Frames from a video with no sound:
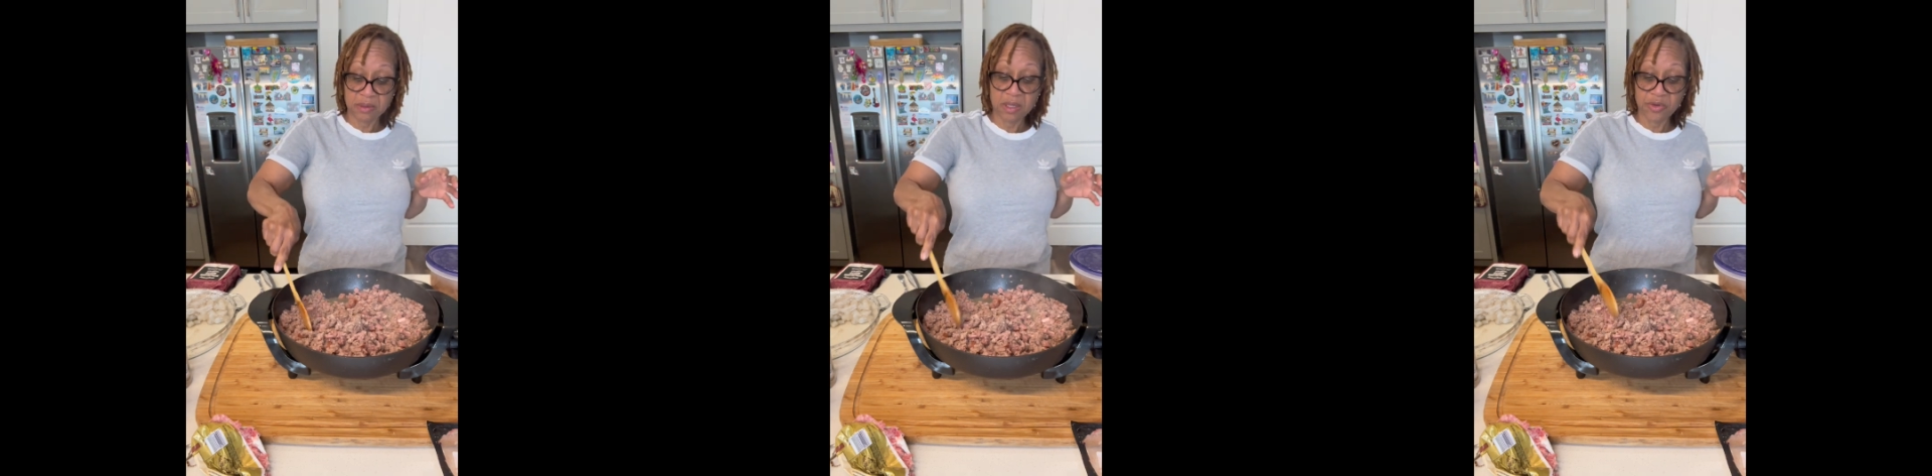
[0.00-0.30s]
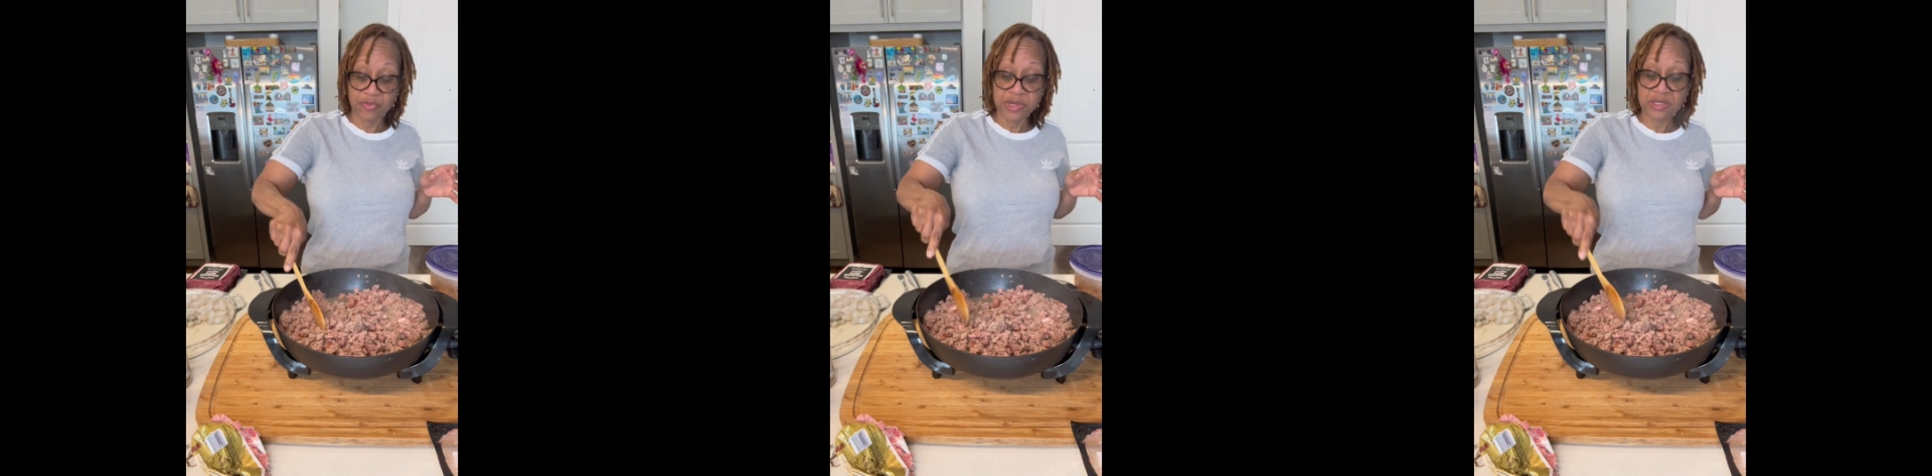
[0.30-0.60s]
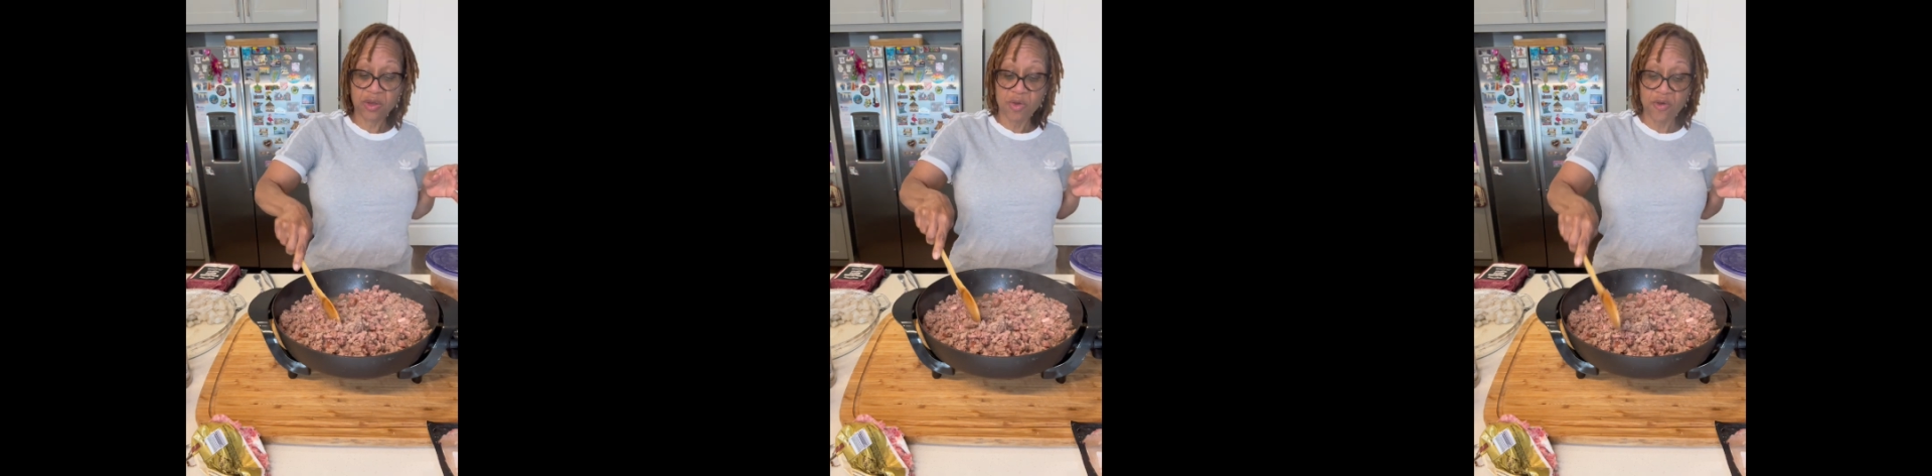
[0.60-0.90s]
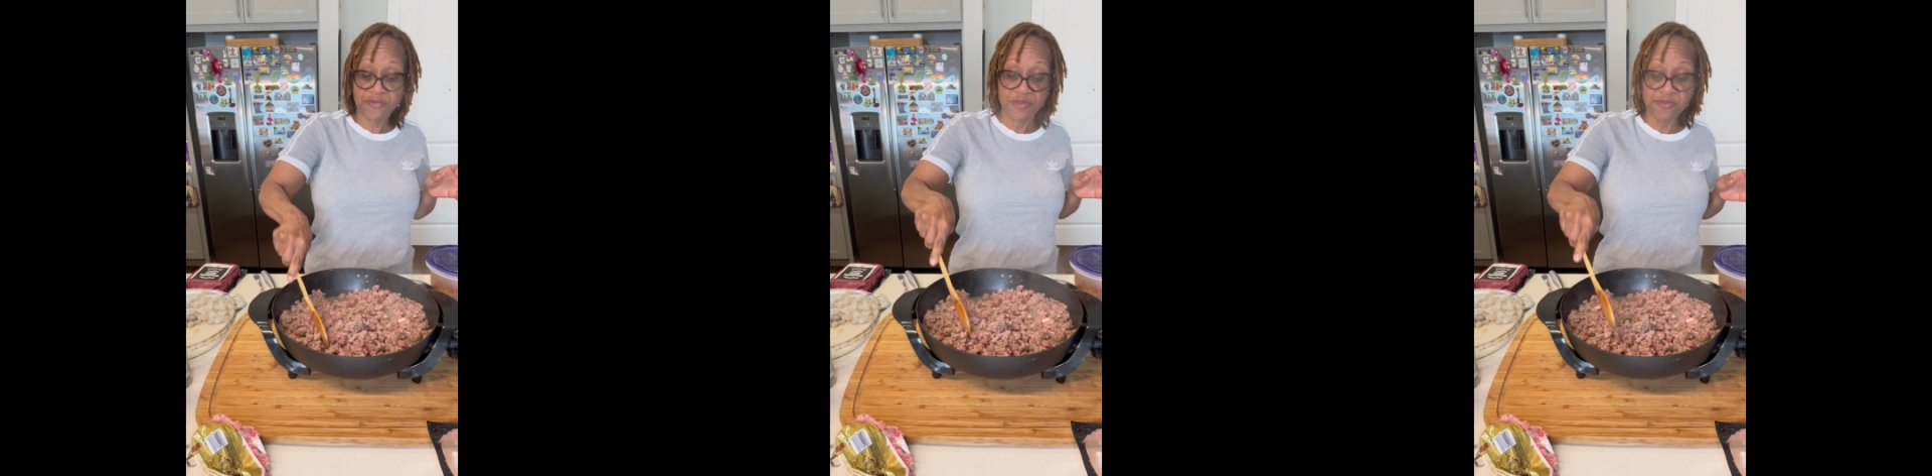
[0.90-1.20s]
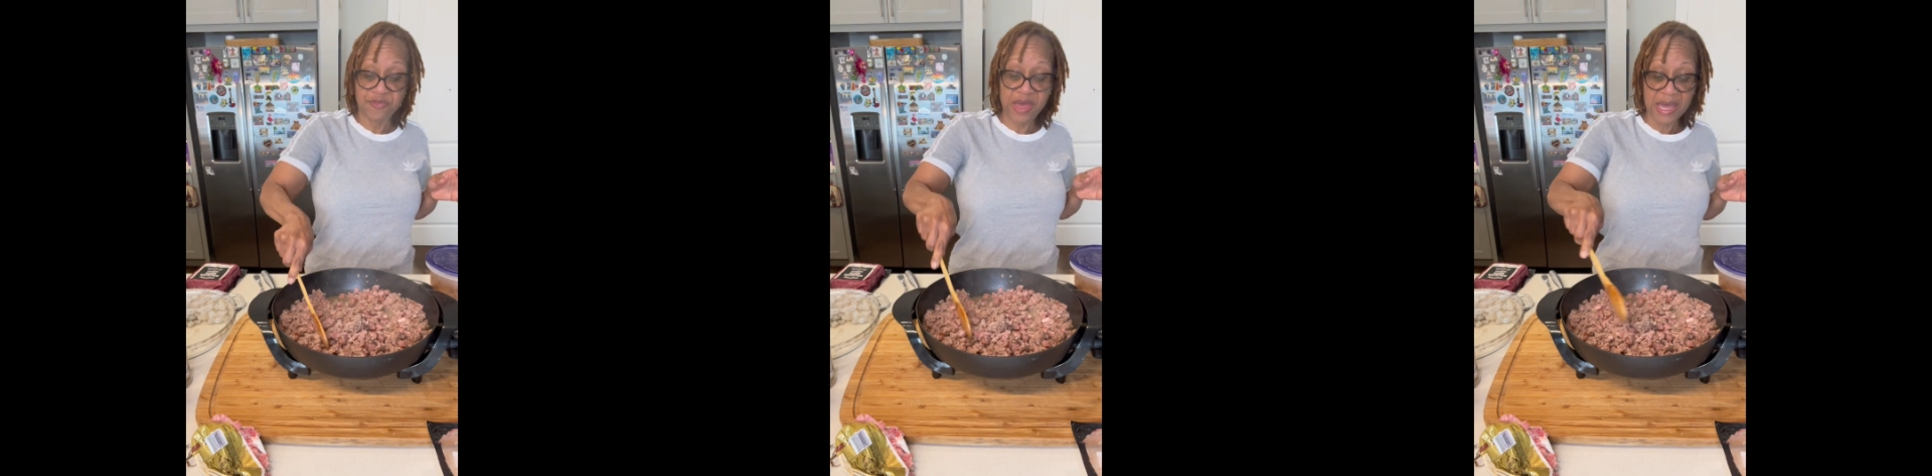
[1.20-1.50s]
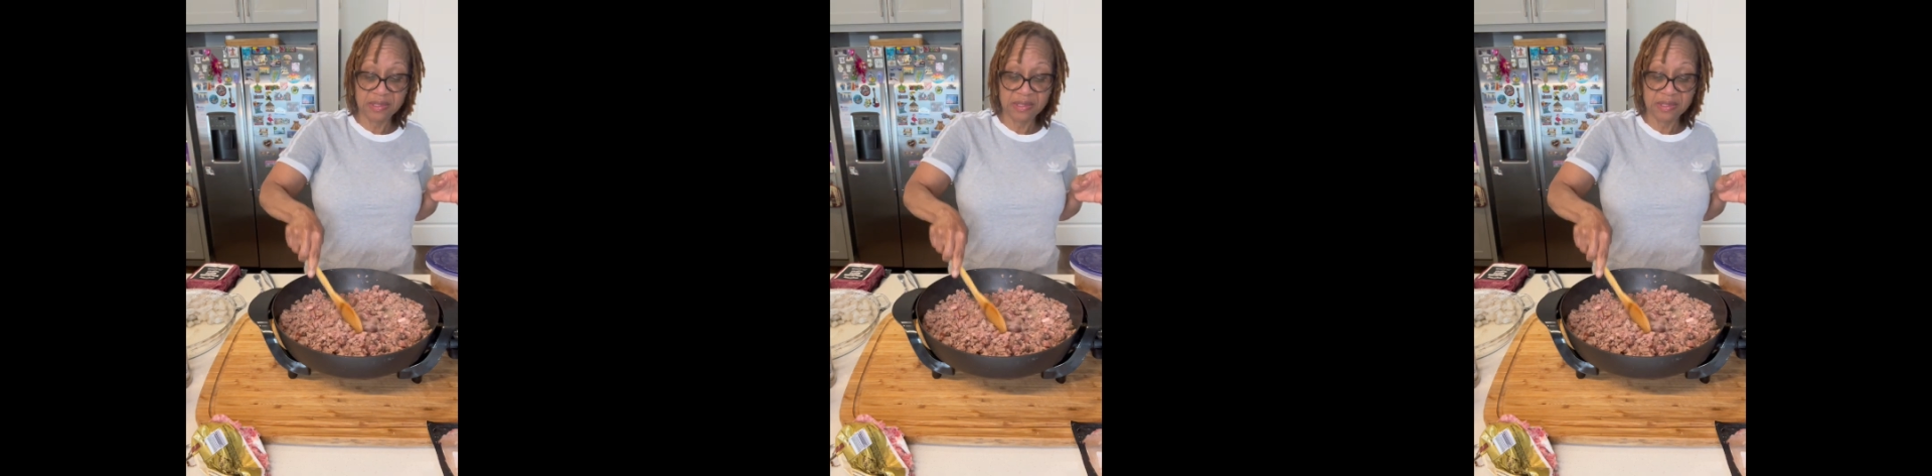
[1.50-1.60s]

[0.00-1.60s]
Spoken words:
or render off the fat.